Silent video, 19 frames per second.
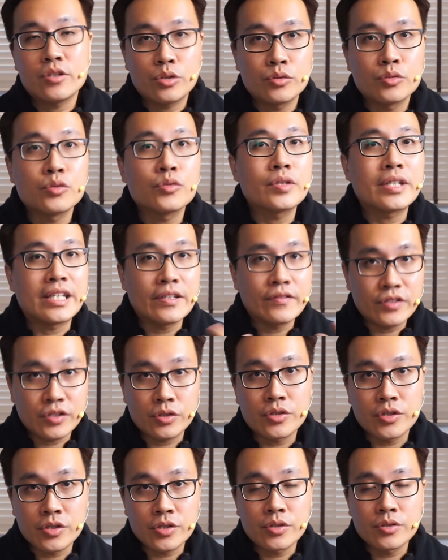tool gives
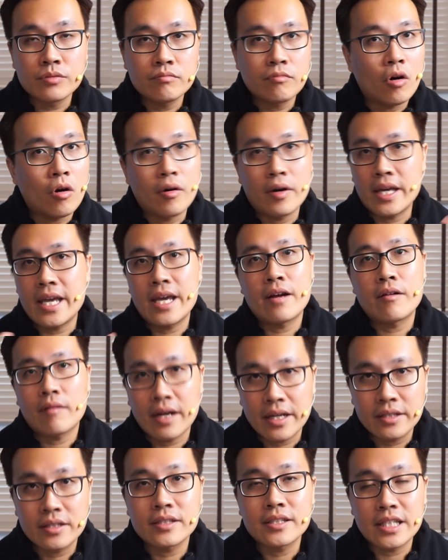to you or AI
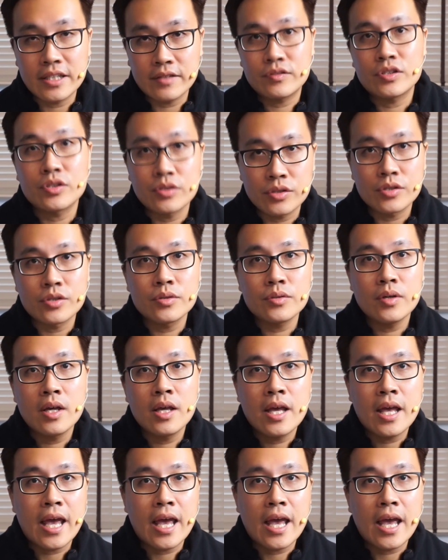writer gives to you,